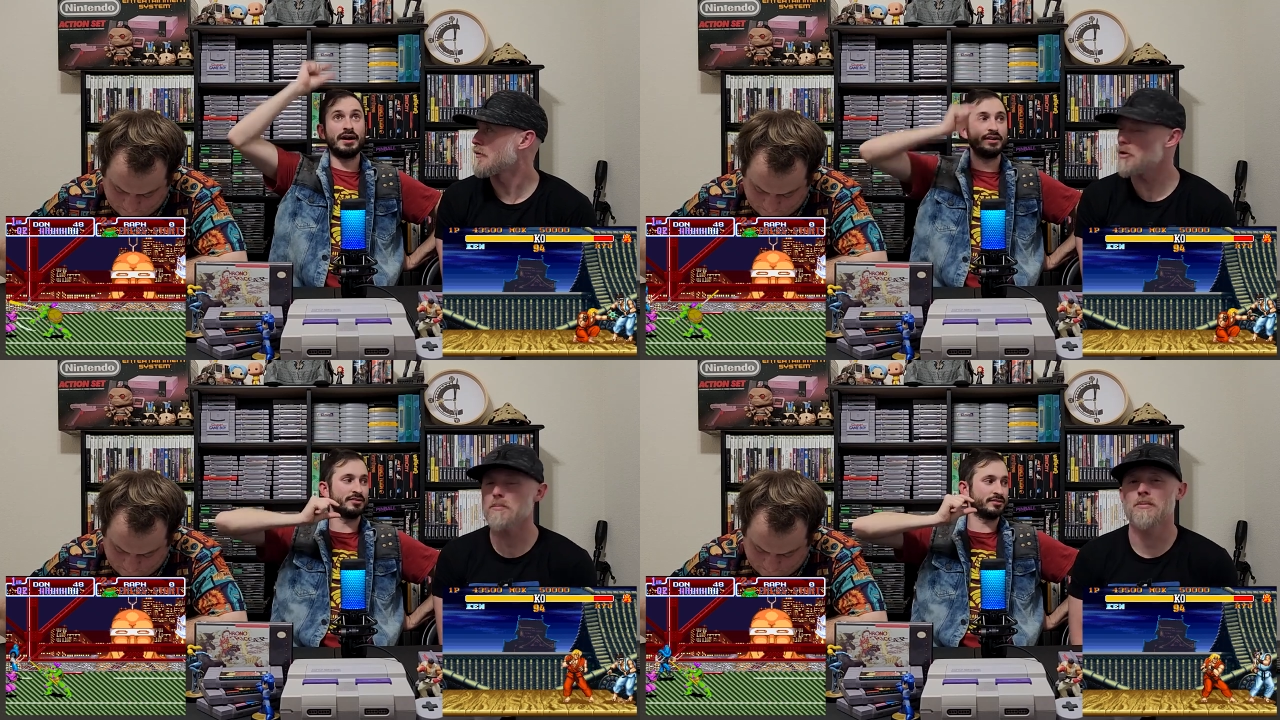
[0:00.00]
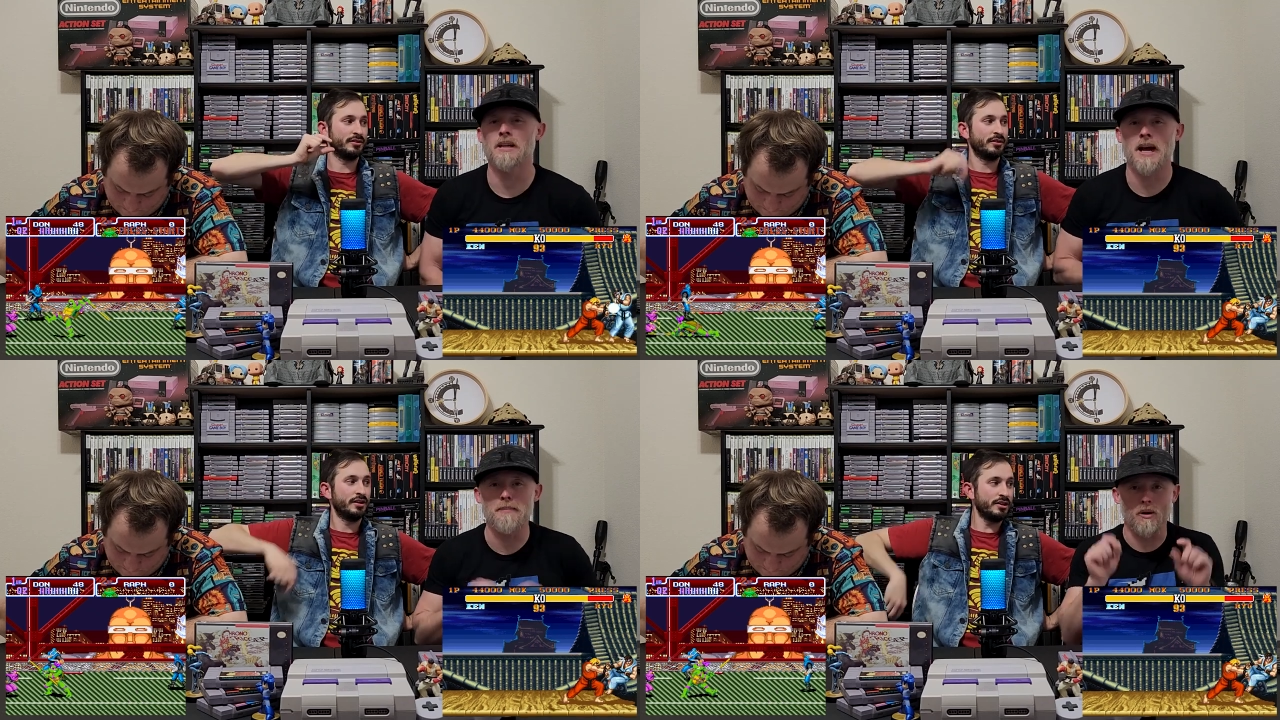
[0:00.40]
Speaker 1: eyes.
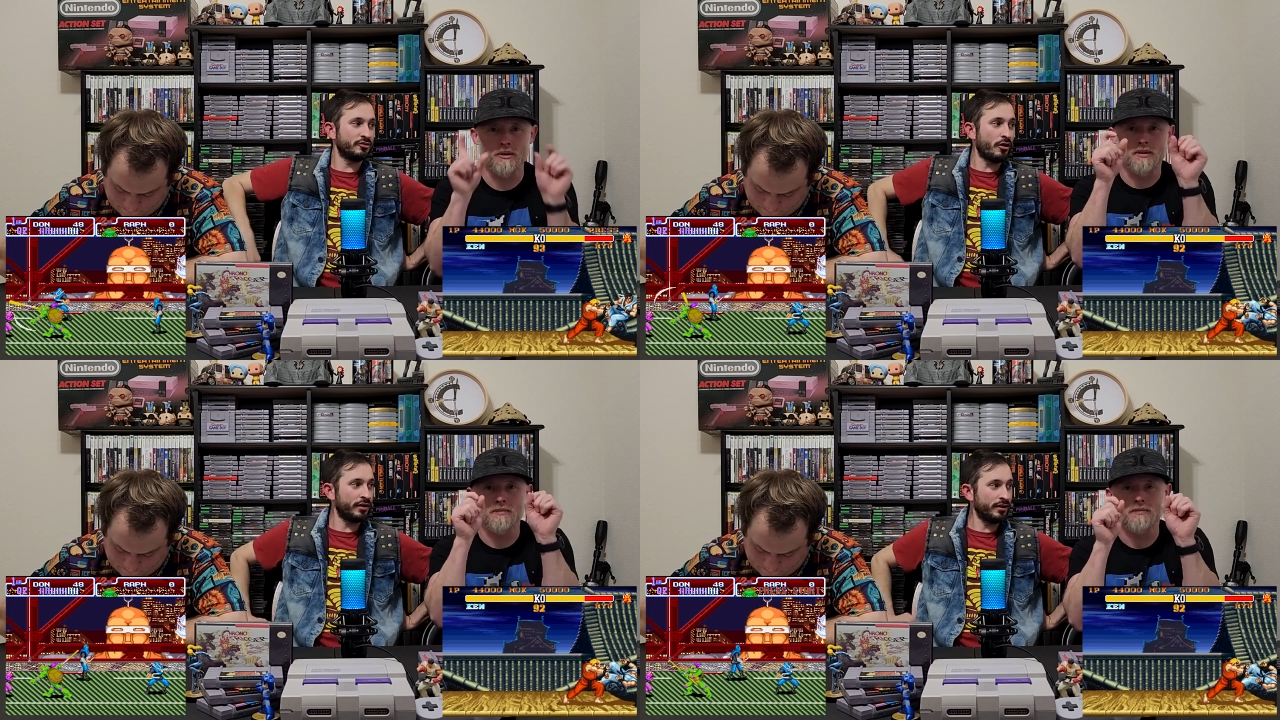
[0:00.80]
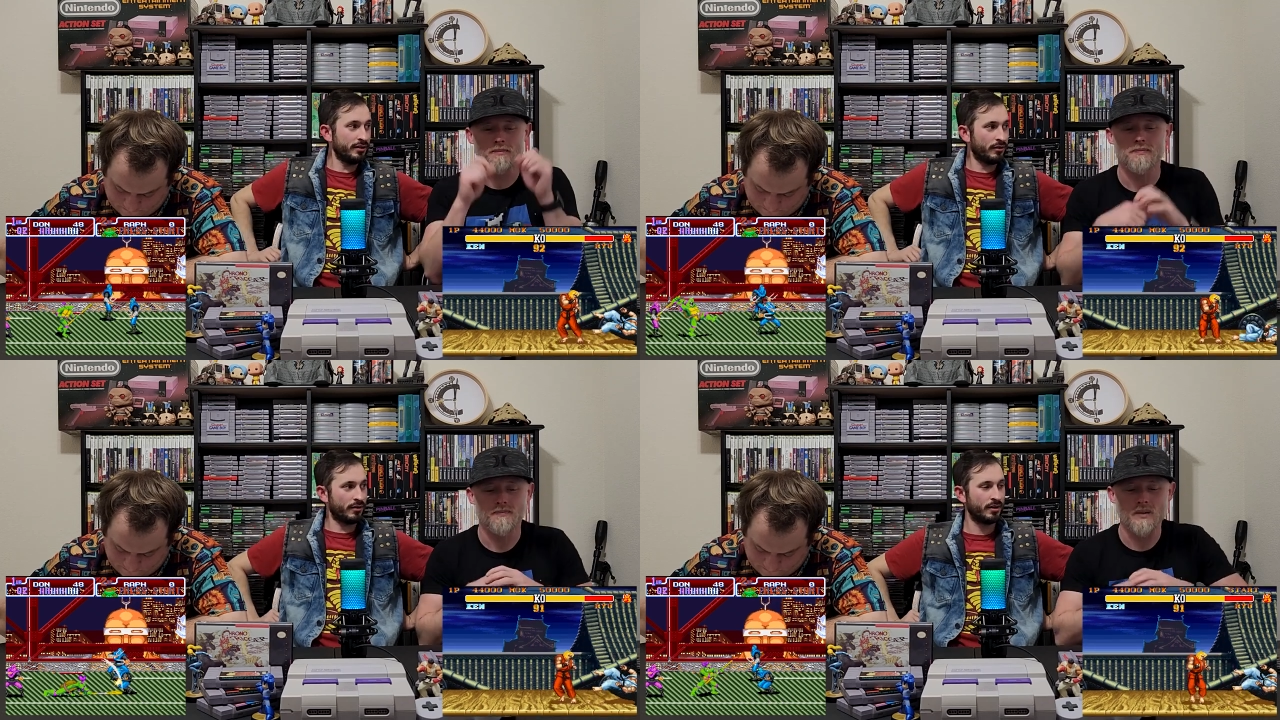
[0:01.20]
Yeah, eyeballs. It's dark in
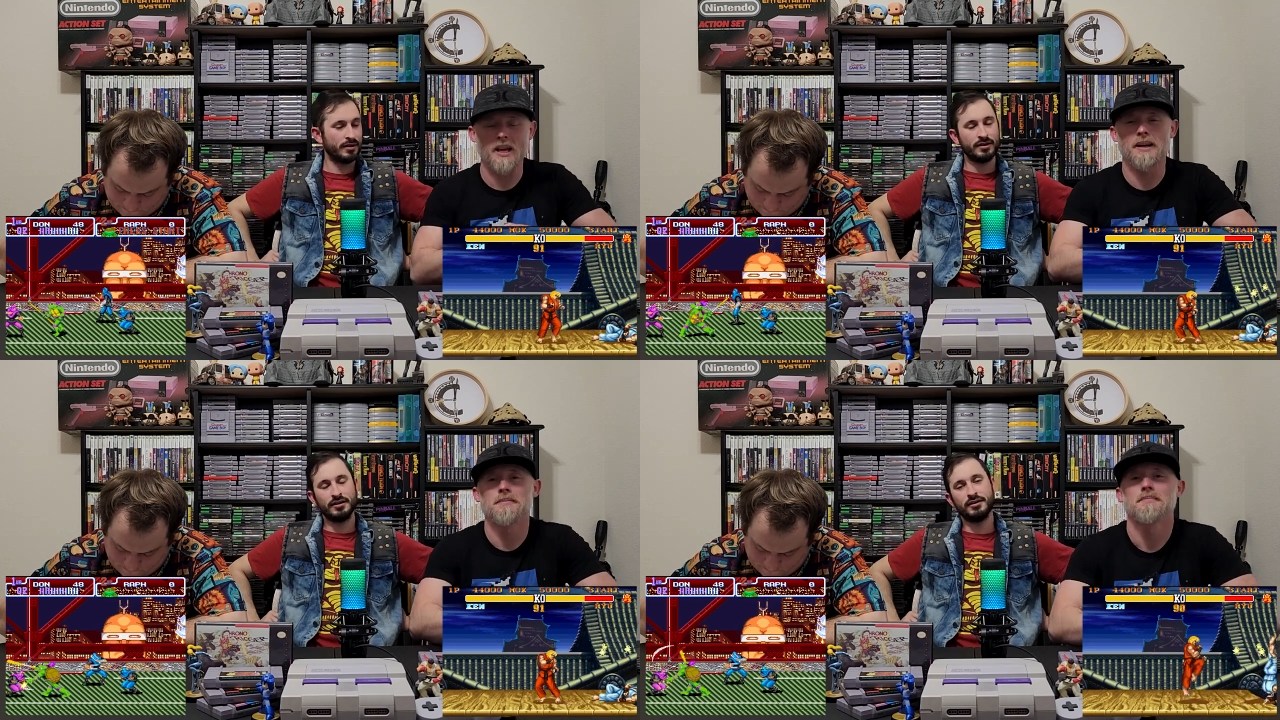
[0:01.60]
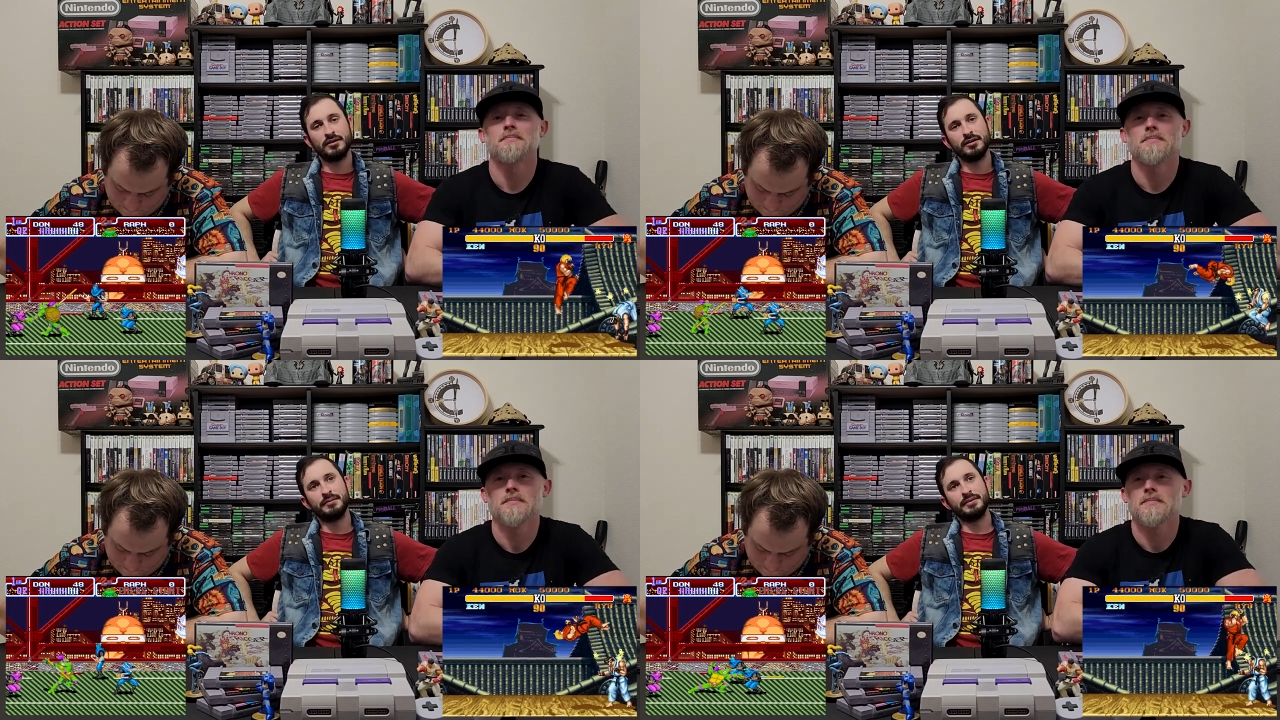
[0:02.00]
here. Yeah.
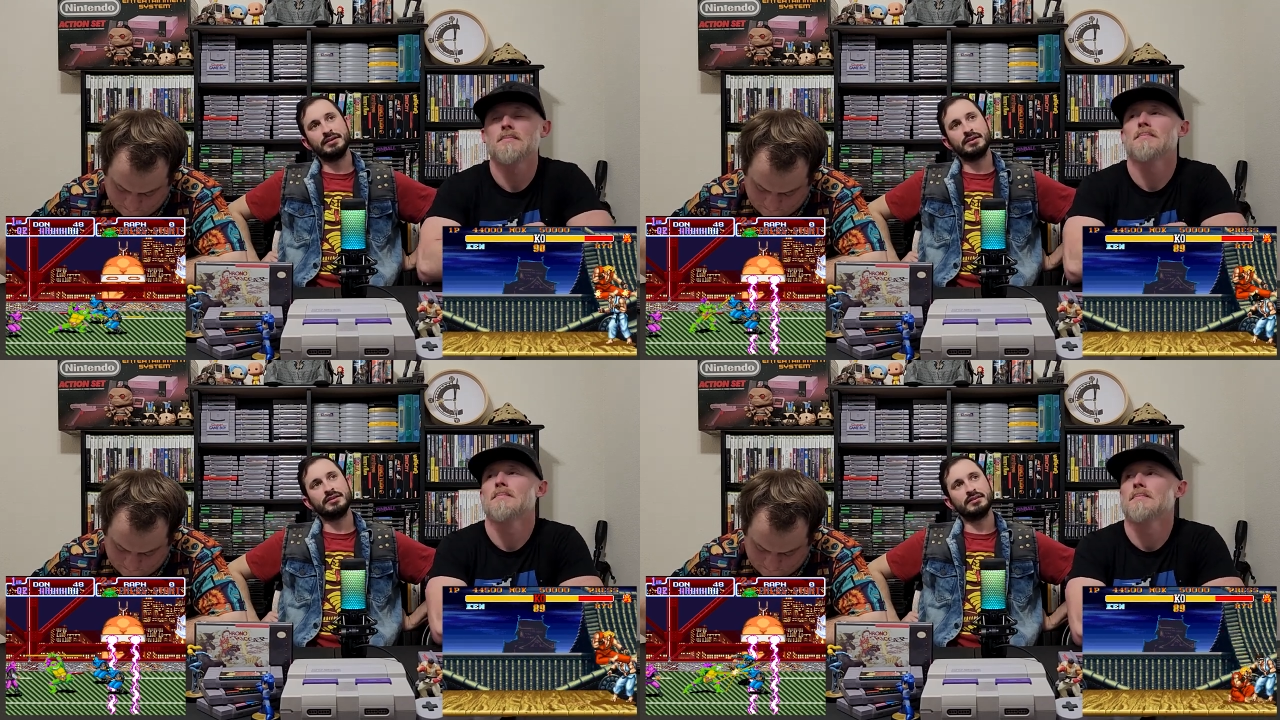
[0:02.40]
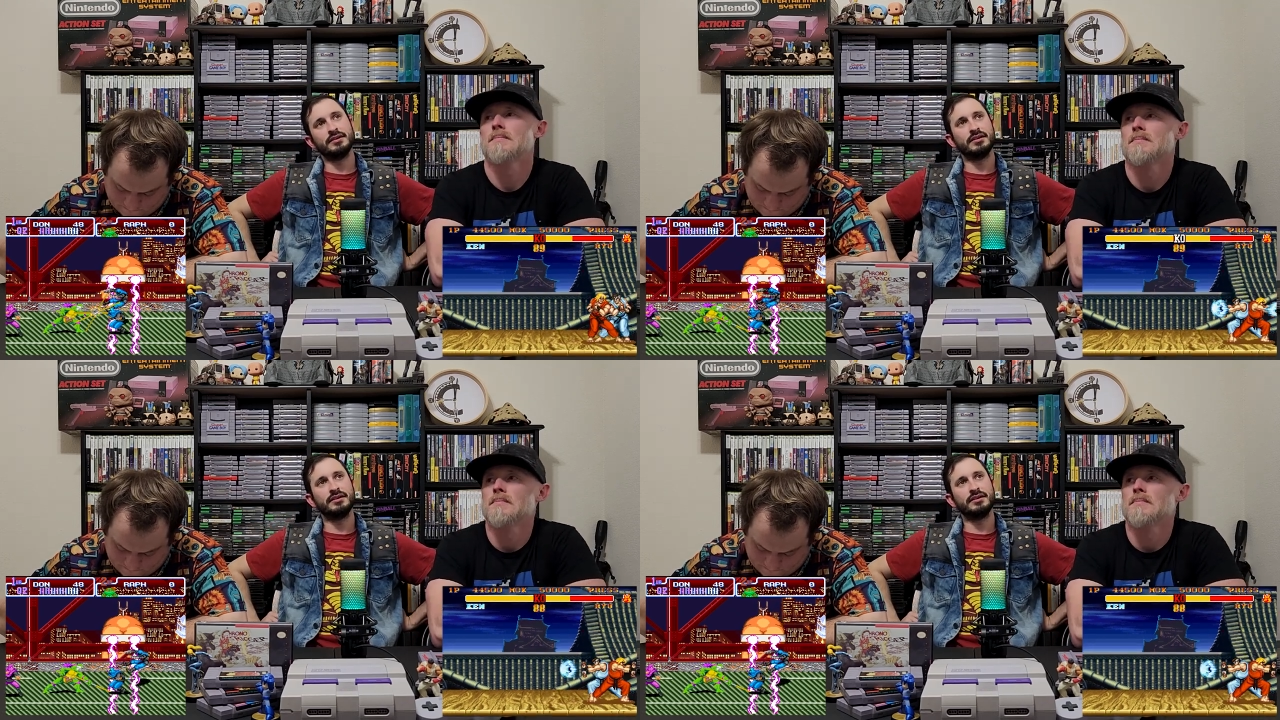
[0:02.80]
Um, and then